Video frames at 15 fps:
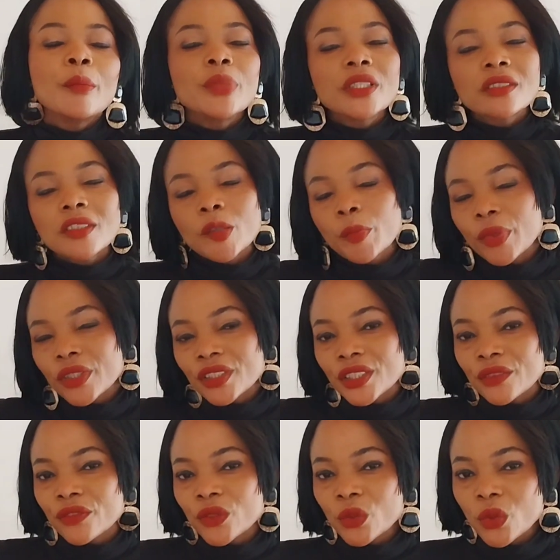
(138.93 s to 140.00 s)
be
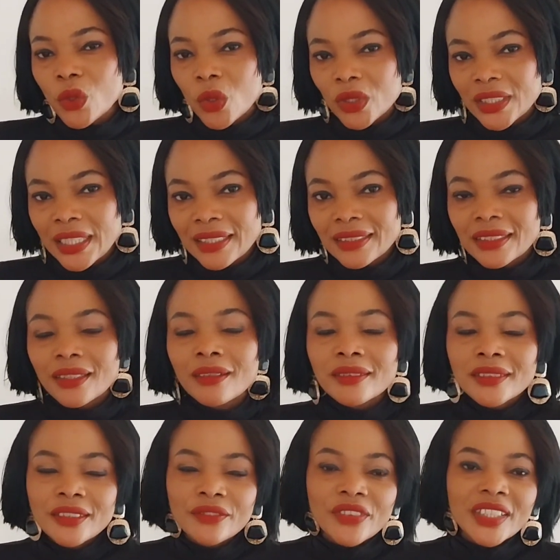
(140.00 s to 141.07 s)
supportive to others,
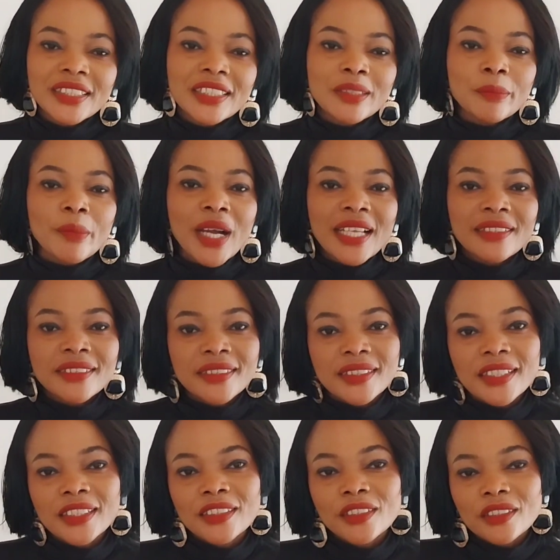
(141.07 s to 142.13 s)
cultivate the
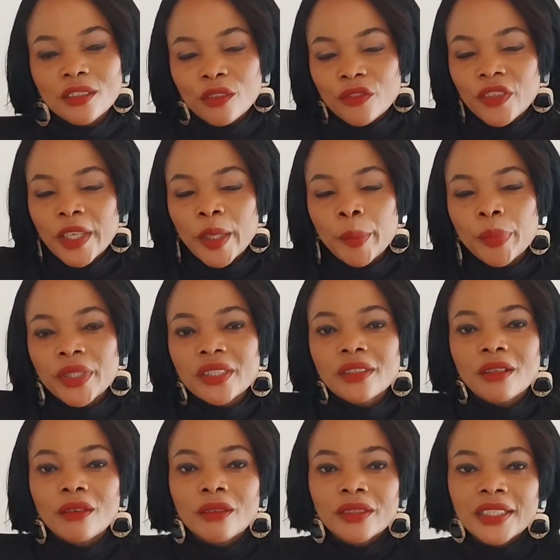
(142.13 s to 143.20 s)
mindset of
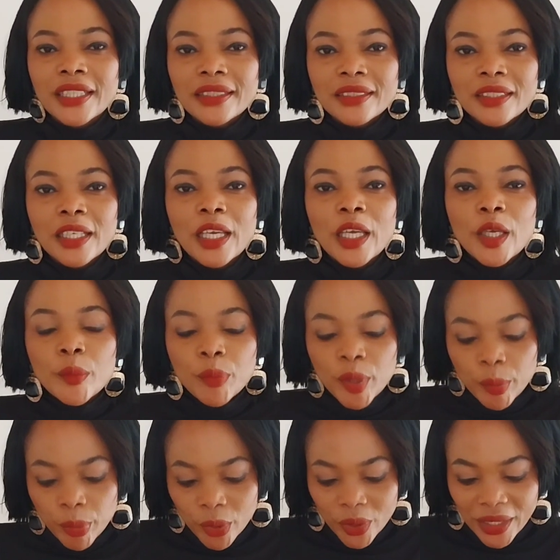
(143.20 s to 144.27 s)
helping others.
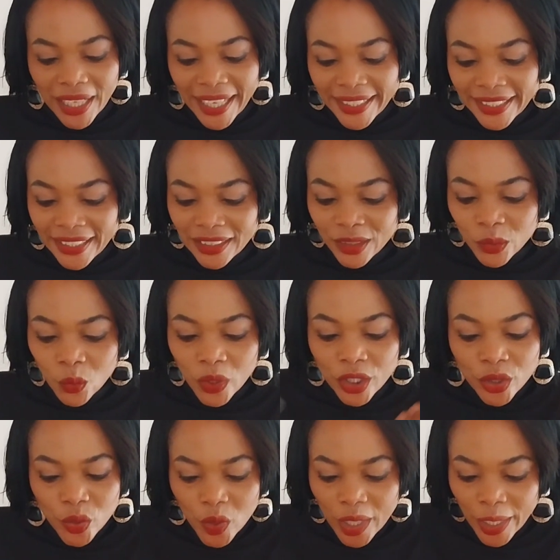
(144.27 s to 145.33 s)
People like it
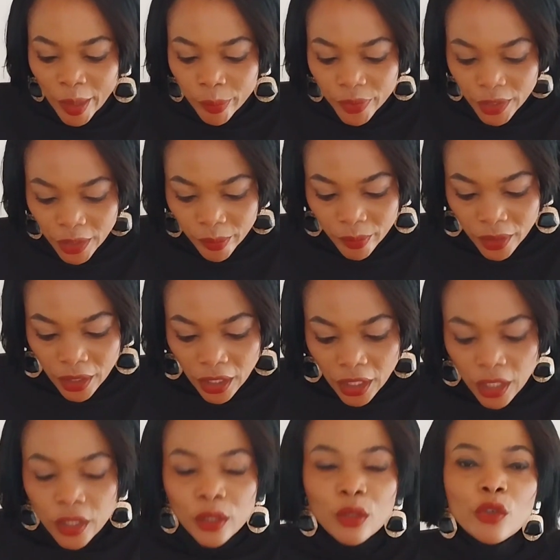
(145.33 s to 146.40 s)
when you help
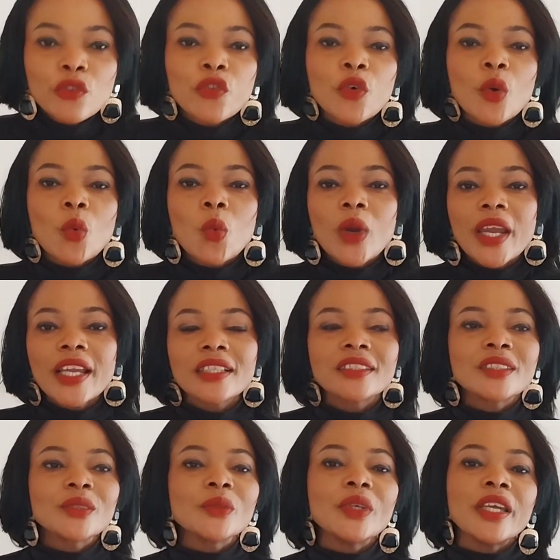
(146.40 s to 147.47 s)
them. Look for
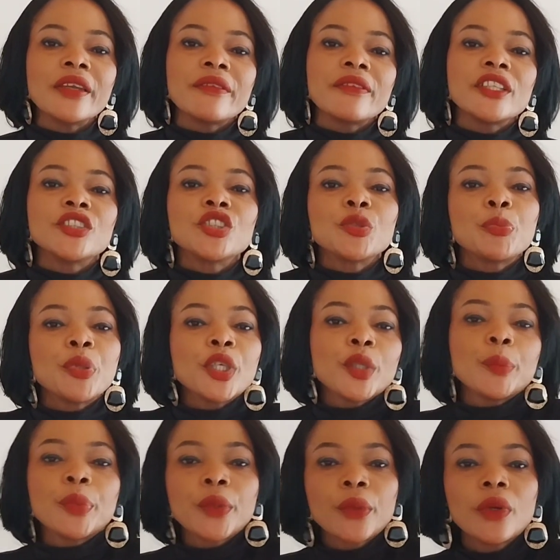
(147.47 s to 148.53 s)
ways to enrich
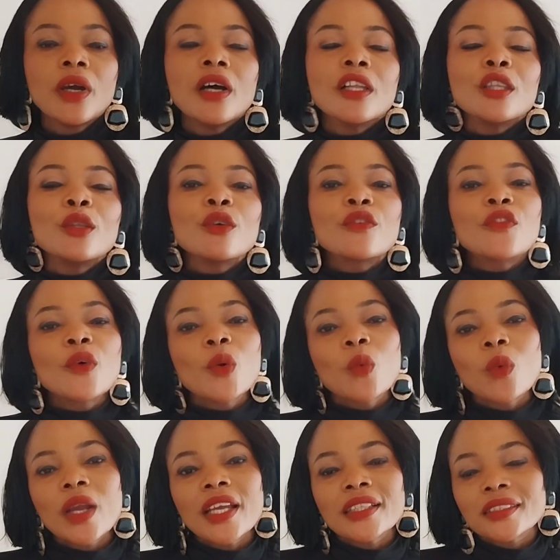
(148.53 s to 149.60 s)
people Look for
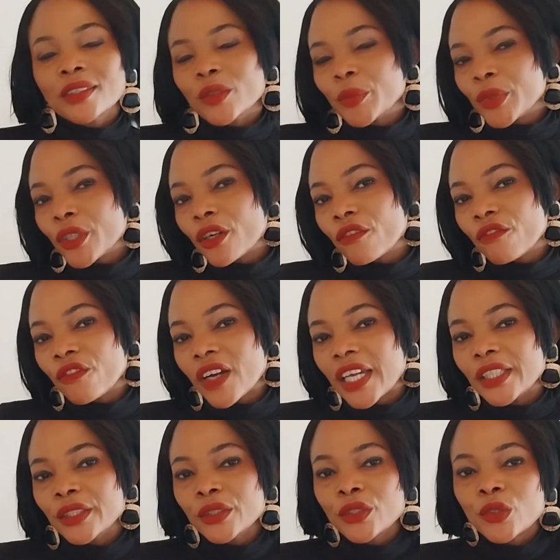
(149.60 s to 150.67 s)
ways to be of
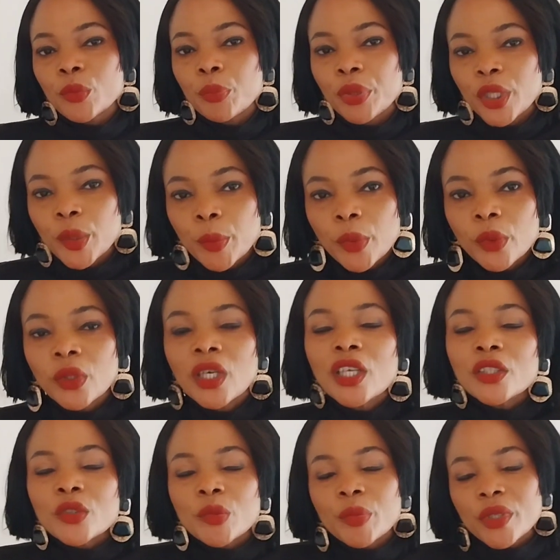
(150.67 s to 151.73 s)
value to people,
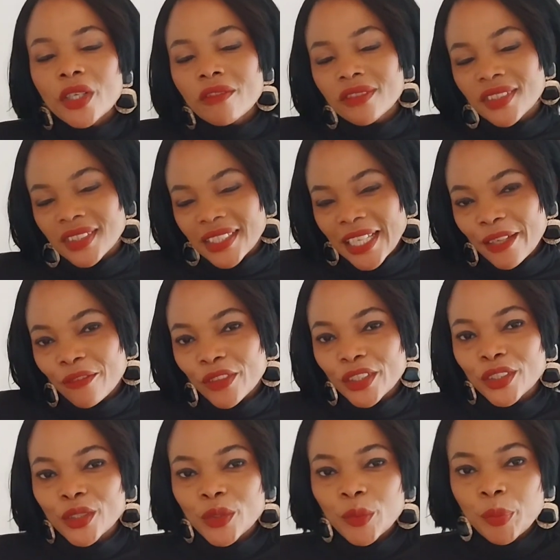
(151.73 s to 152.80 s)
to be of
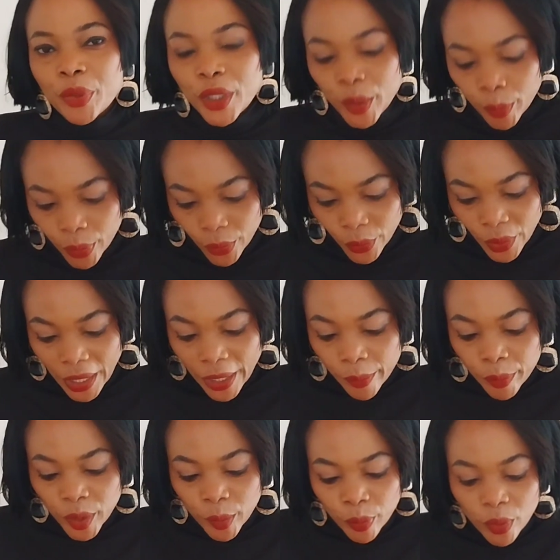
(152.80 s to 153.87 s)
service to people.
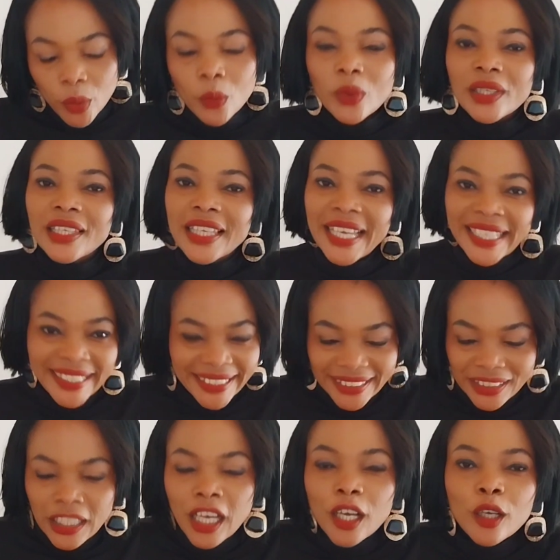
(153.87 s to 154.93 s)
People will like it.